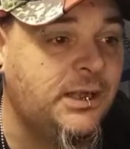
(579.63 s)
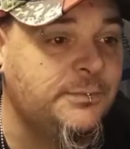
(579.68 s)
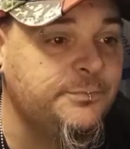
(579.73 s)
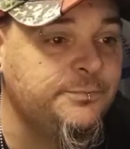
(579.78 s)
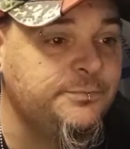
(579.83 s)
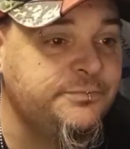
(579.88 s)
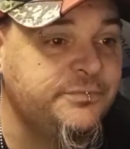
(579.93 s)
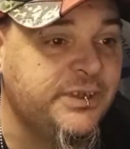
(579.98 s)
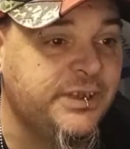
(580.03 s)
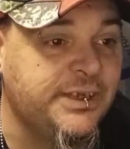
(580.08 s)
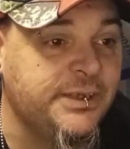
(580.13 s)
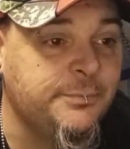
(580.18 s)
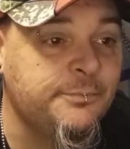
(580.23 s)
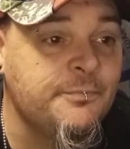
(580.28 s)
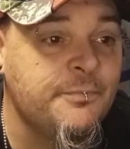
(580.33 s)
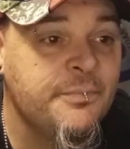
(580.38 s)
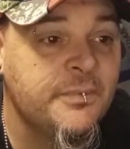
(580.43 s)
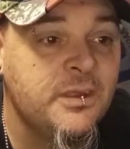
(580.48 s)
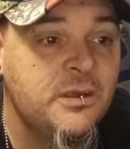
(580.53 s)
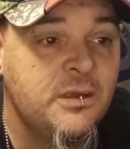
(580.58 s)
thing.
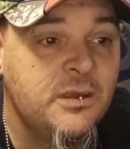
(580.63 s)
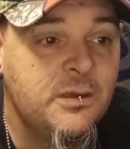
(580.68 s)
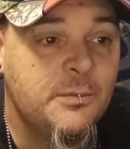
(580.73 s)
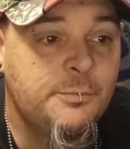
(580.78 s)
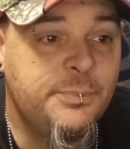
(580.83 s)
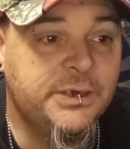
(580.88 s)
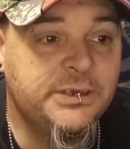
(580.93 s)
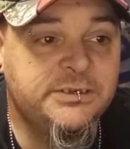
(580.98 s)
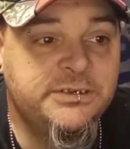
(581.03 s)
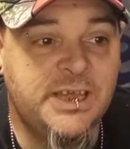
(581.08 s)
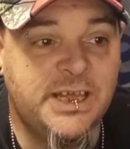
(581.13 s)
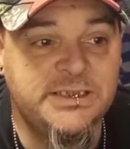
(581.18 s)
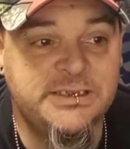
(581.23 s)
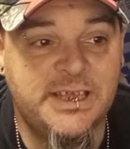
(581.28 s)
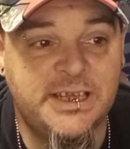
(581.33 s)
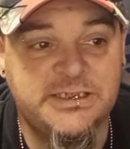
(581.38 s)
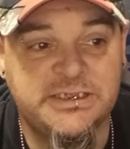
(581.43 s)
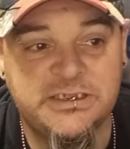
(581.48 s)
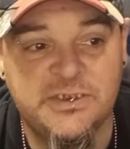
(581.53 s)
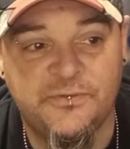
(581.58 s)
But
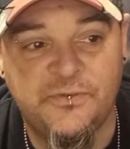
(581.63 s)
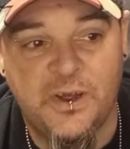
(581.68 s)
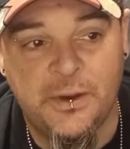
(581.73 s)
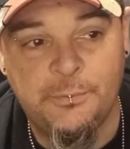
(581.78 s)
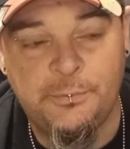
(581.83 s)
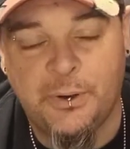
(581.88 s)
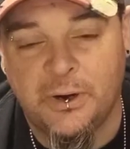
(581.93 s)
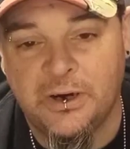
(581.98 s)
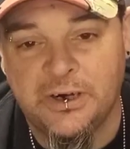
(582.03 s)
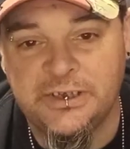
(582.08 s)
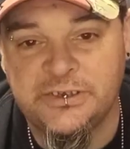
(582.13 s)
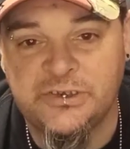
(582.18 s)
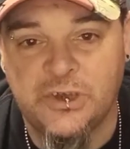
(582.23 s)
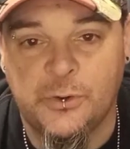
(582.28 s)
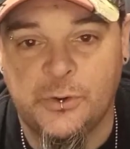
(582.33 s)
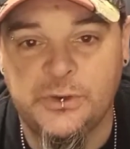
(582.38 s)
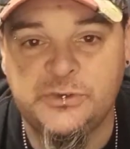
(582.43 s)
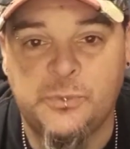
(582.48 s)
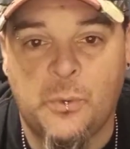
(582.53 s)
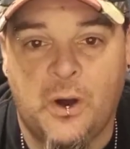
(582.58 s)
that's the fun part, is
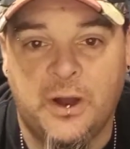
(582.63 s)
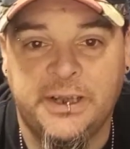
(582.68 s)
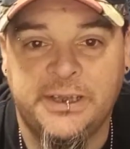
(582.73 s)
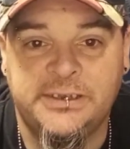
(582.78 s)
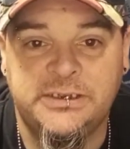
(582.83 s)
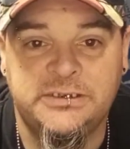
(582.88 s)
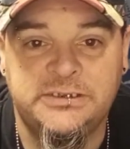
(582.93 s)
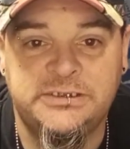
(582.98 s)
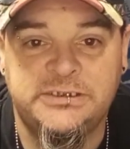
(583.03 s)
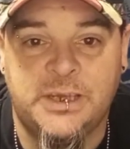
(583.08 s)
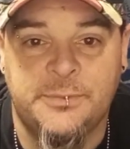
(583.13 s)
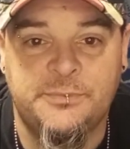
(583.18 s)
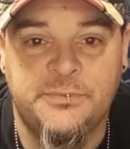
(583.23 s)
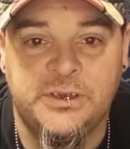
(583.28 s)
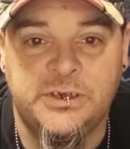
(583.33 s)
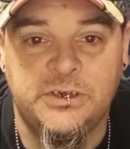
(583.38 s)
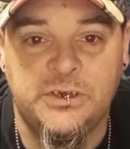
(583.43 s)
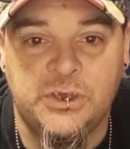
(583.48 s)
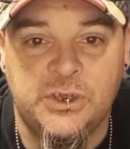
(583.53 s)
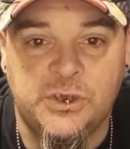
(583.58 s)
always wanting
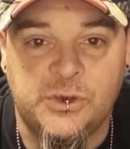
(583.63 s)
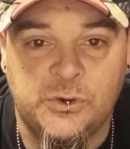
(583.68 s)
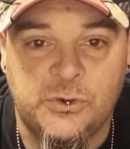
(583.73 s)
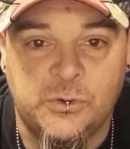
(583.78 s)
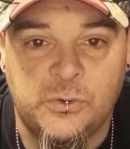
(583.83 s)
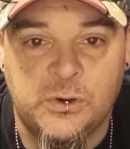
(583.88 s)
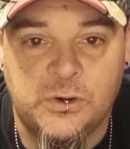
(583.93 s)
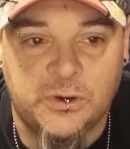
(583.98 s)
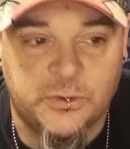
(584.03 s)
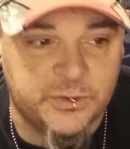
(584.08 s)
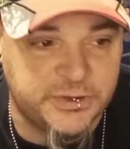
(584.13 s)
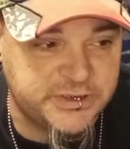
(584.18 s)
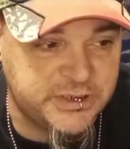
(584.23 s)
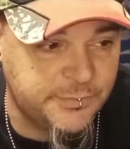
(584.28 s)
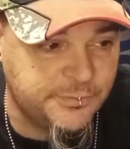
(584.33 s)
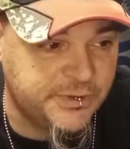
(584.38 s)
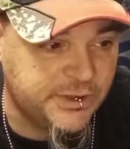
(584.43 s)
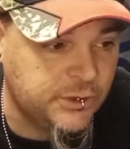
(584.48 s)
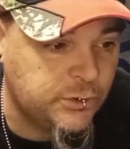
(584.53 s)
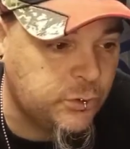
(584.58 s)
something new or
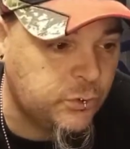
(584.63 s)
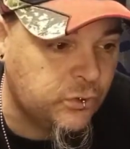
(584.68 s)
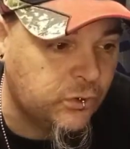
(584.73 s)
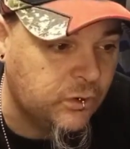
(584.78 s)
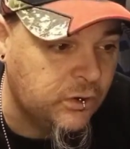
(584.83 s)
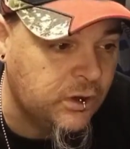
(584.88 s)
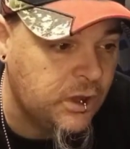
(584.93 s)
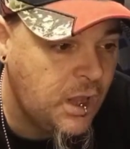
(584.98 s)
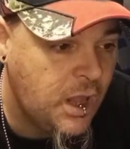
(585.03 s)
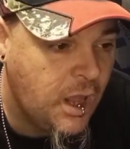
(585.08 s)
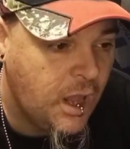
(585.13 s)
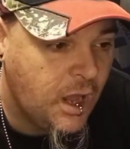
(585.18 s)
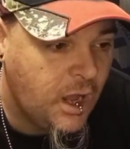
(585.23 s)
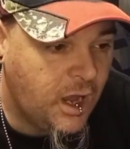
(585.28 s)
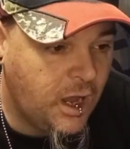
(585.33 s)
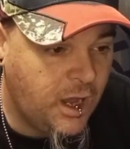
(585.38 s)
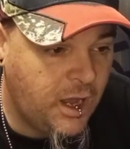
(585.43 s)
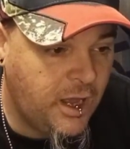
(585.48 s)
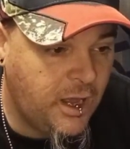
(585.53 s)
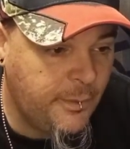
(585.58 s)
something cool.
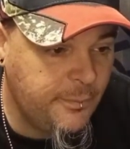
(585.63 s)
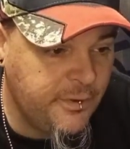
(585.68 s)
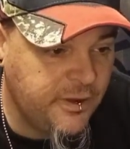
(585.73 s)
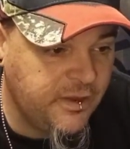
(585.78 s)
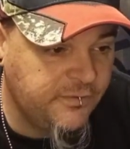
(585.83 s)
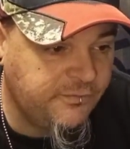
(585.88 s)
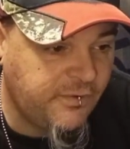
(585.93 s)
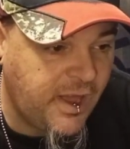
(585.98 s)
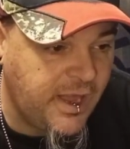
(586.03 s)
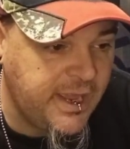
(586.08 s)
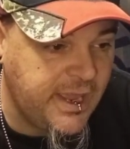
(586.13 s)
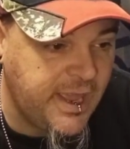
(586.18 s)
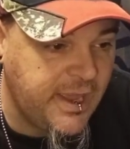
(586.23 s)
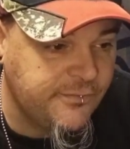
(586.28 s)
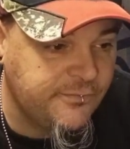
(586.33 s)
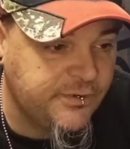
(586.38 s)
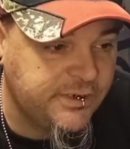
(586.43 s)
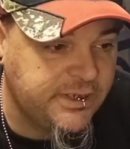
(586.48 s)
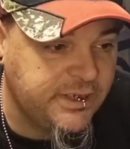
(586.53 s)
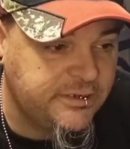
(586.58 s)
If I
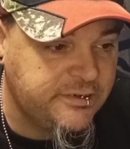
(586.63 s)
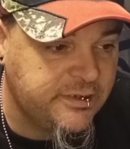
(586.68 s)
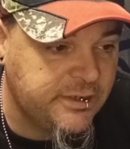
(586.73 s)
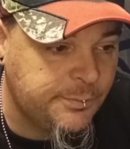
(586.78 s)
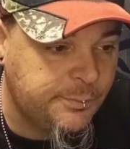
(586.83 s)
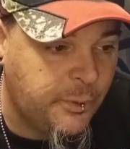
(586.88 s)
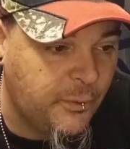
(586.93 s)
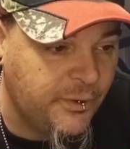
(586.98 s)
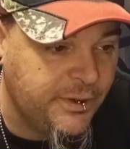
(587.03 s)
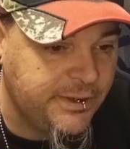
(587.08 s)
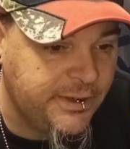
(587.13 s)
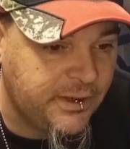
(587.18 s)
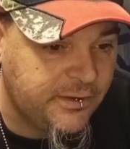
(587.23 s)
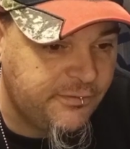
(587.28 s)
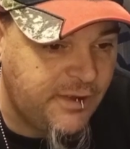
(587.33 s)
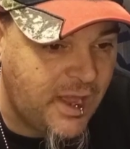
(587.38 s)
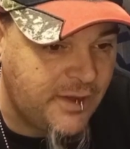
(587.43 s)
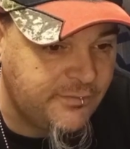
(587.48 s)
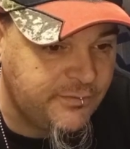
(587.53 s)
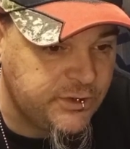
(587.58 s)
ever get to the point of
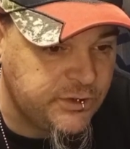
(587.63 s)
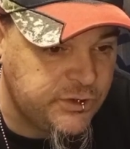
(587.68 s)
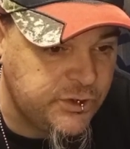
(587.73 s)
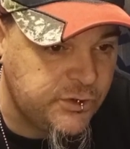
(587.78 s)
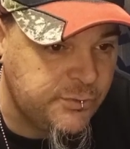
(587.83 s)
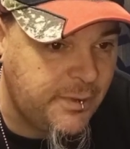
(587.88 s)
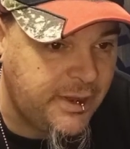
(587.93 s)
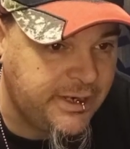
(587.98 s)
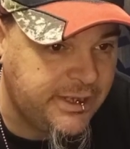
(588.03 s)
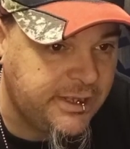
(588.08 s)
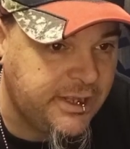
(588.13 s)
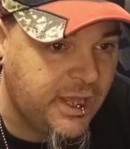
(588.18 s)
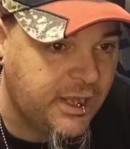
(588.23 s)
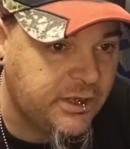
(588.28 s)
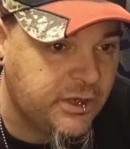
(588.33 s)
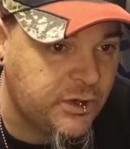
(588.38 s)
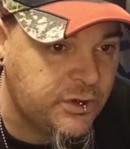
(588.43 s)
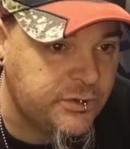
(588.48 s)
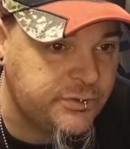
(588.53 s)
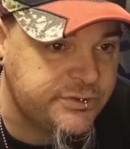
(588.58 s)
having too many
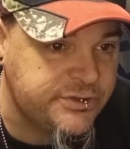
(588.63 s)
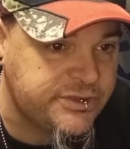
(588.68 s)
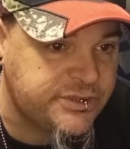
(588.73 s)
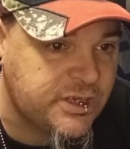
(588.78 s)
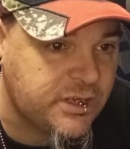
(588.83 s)
geckos,